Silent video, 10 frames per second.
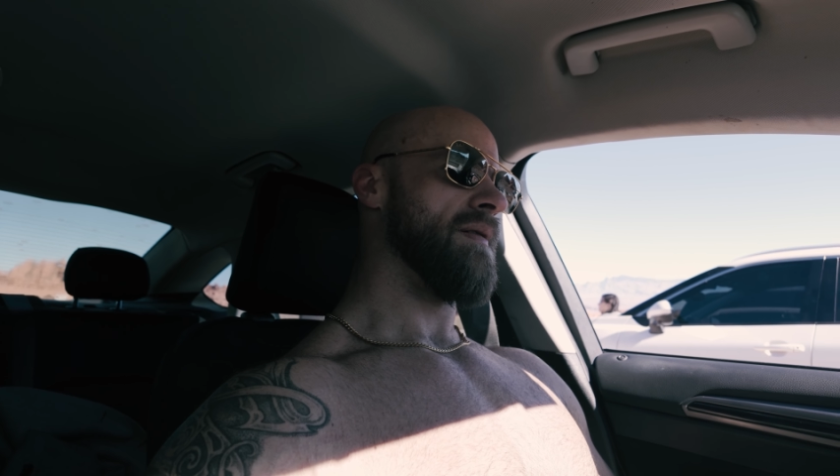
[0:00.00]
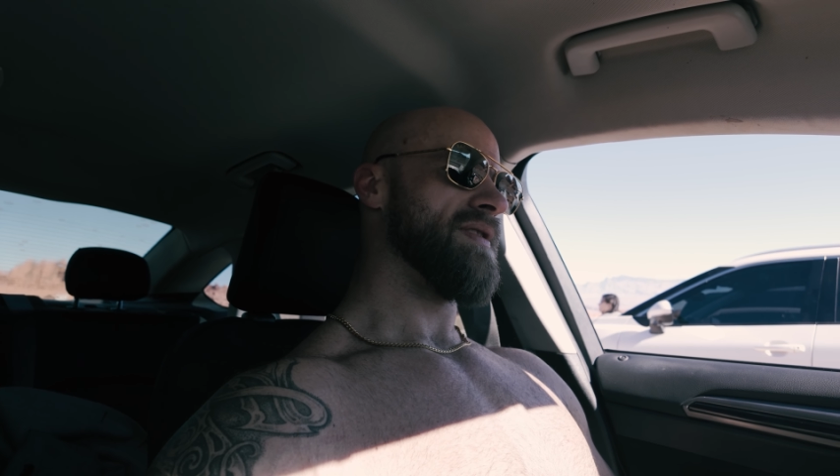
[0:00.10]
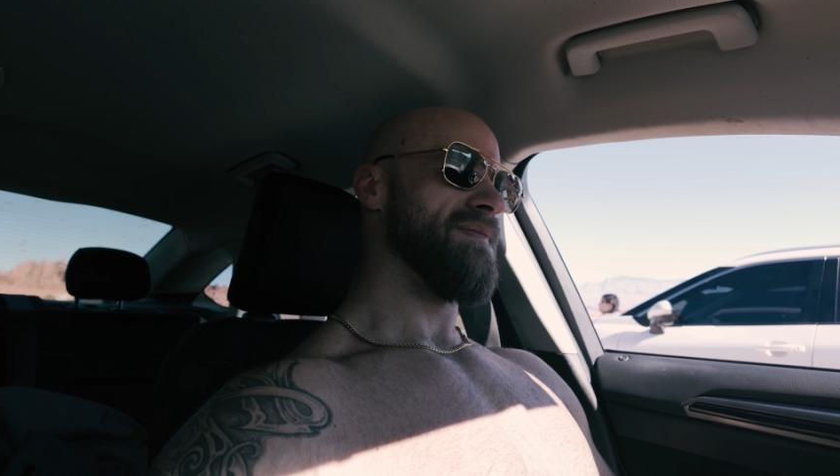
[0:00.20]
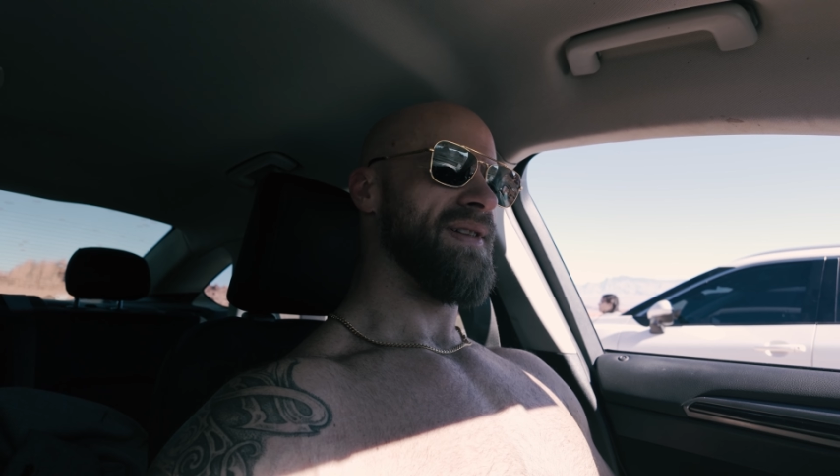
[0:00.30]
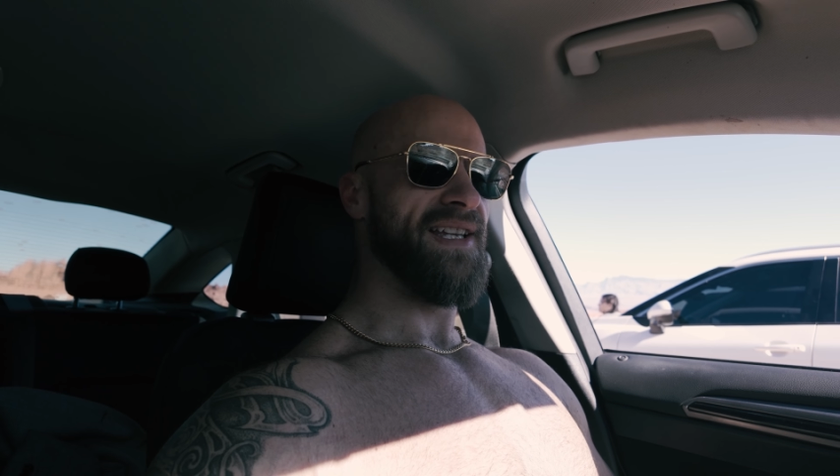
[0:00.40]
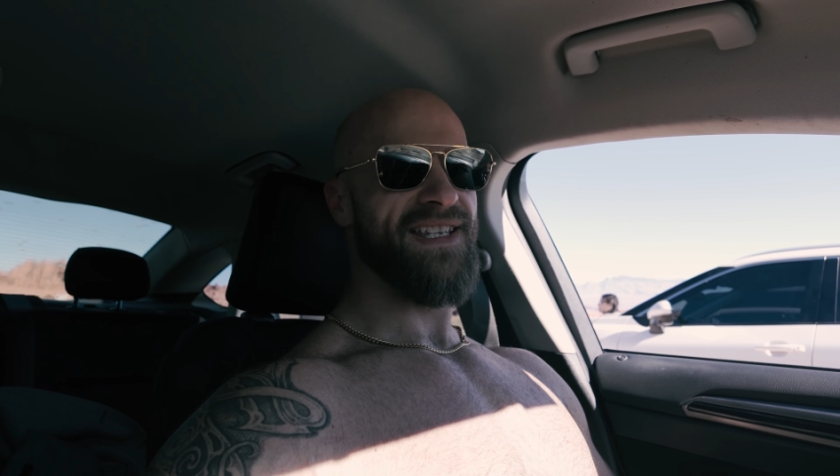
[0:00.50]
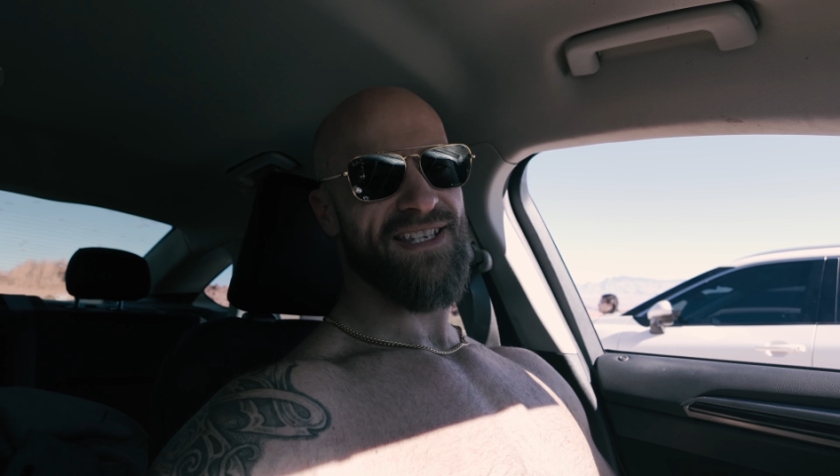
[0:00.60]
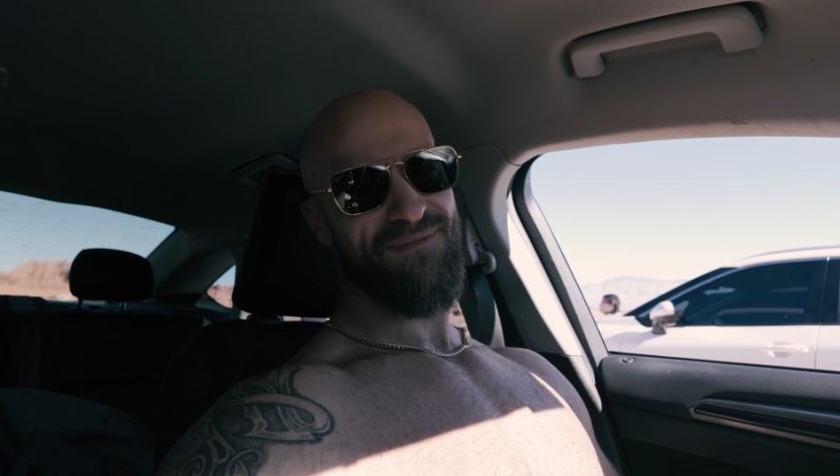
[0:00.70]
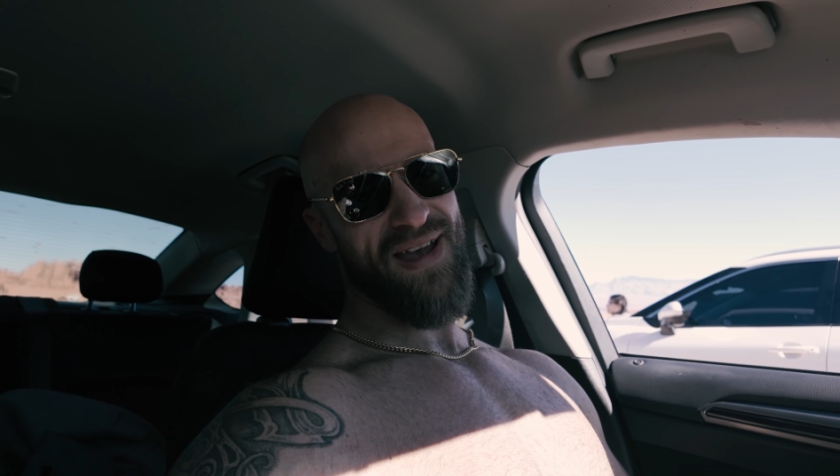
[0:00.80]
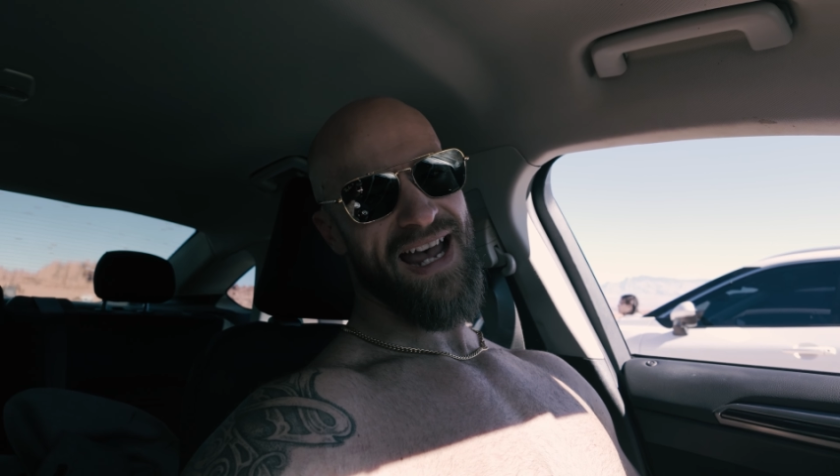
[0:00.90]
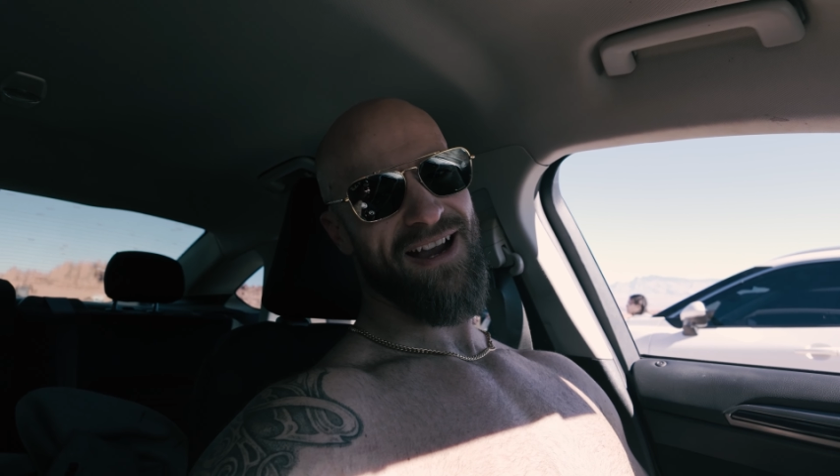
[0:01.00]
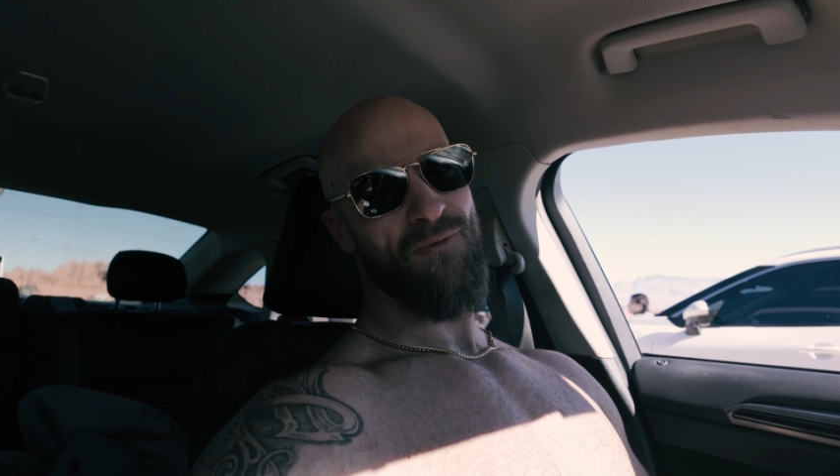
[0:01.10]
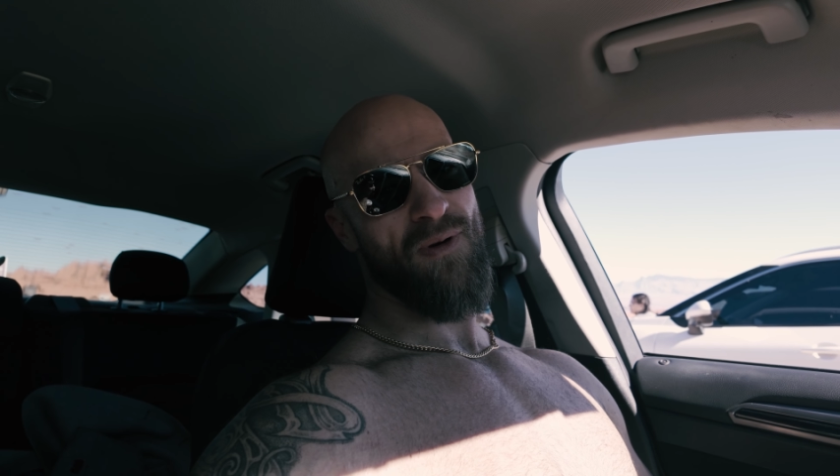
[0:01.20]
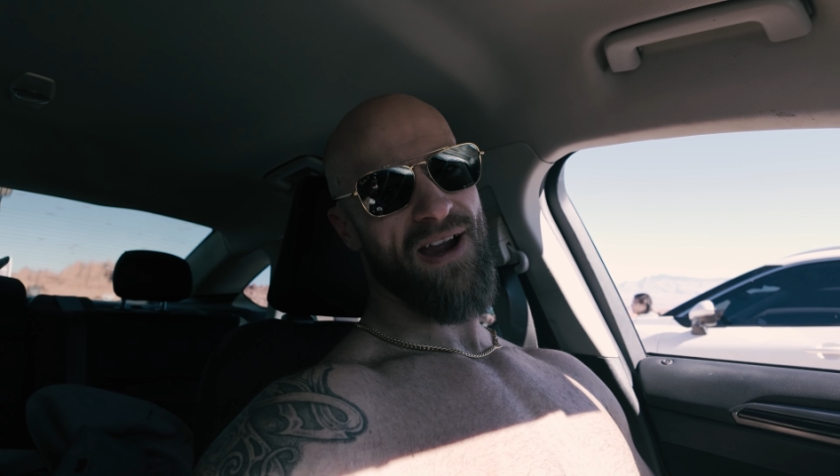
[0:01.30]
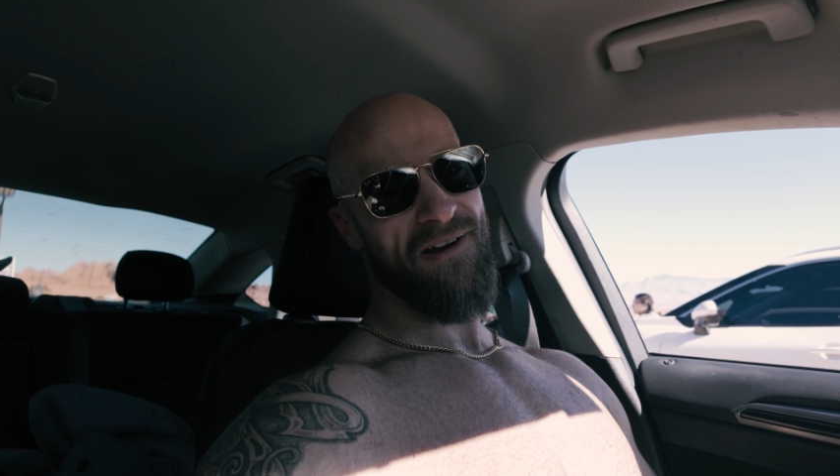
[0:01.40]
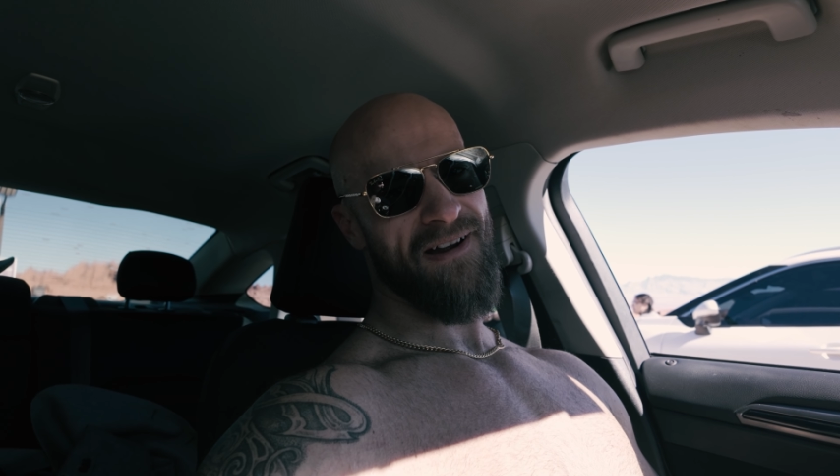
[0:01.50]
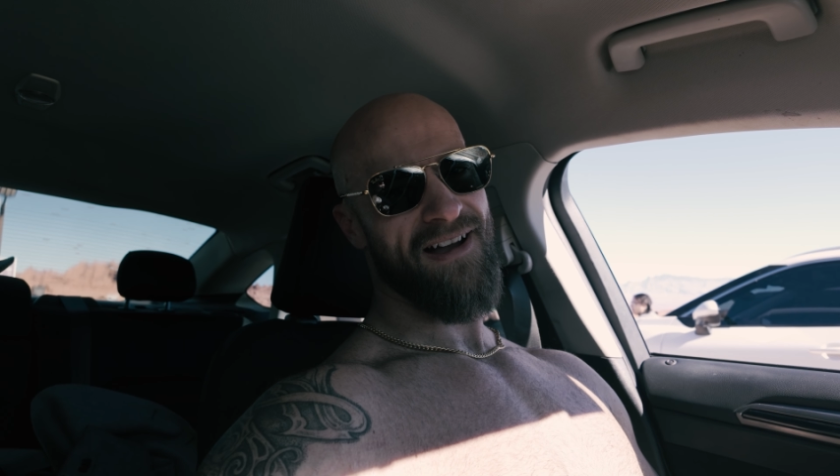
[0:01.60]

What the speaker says: Some places back where